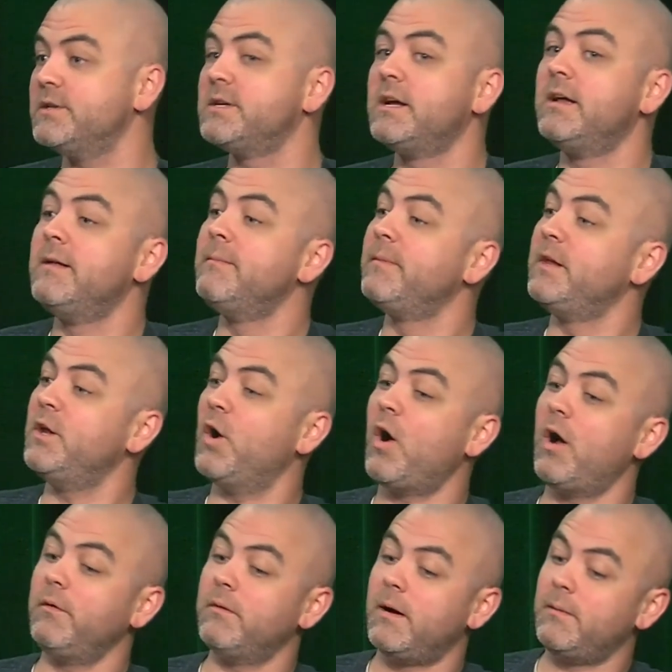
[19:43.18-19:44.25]
This is
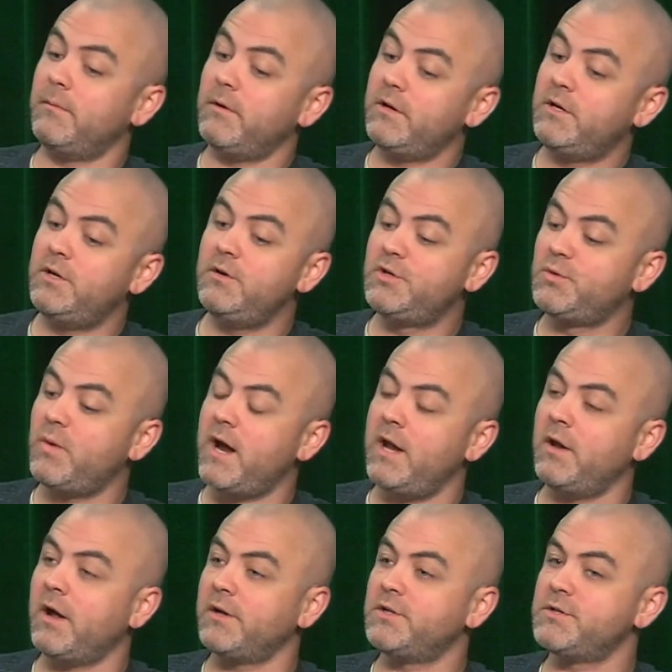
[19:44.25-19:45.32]
a huge way
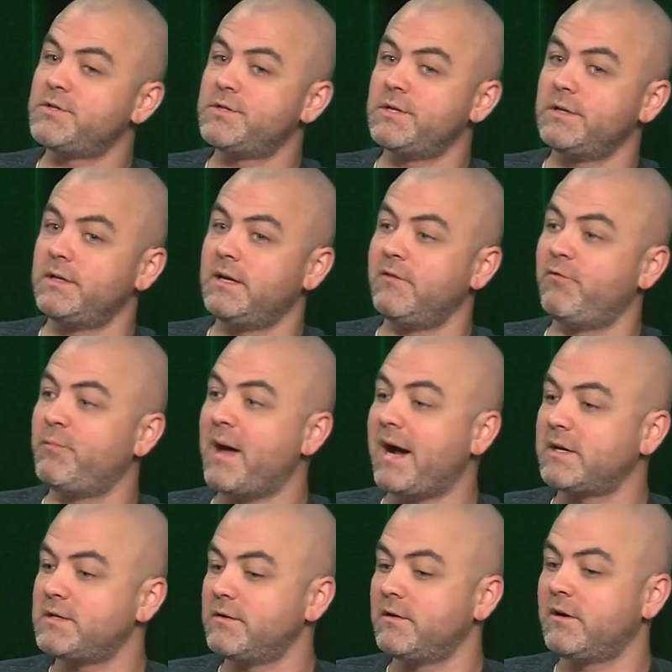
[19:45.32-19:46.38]
not just to give
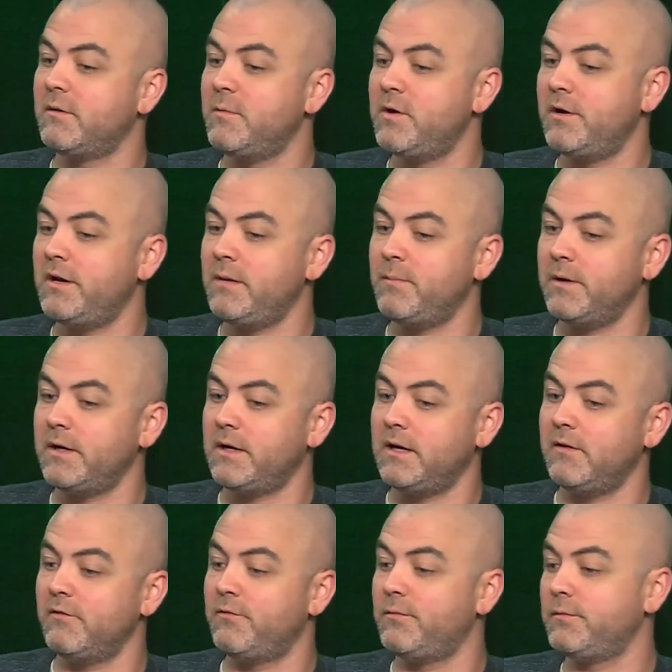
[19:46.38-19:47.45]
back to the community, but
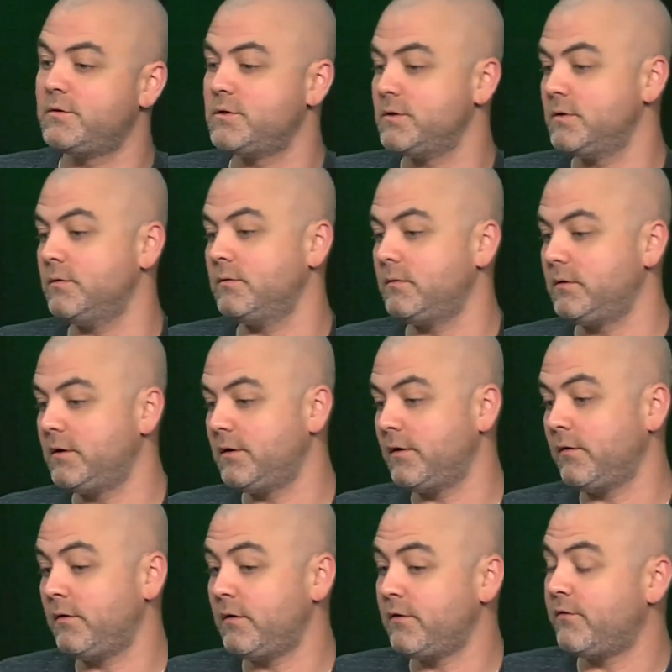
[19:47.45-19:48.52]
give to
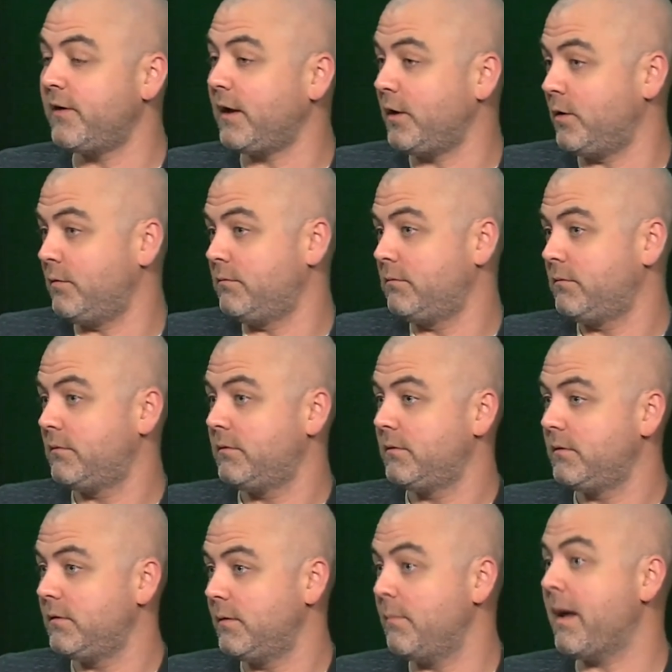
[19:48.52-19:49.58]
your fellow
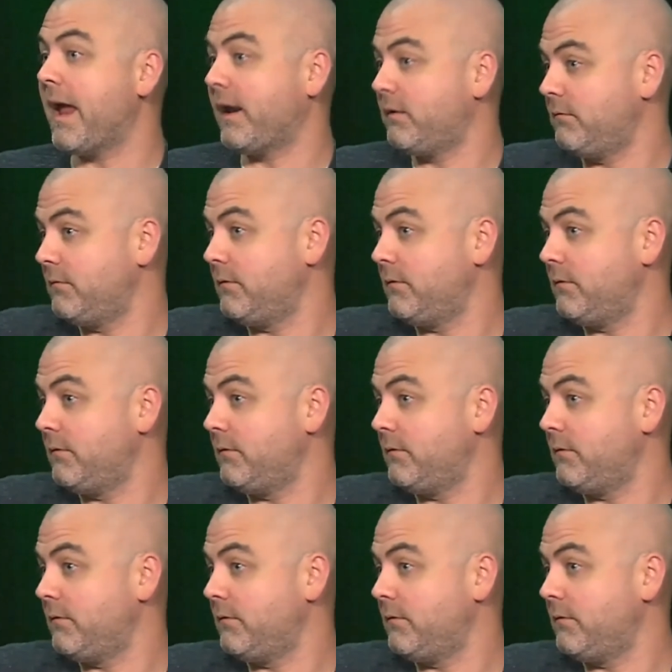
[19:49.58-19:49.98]
man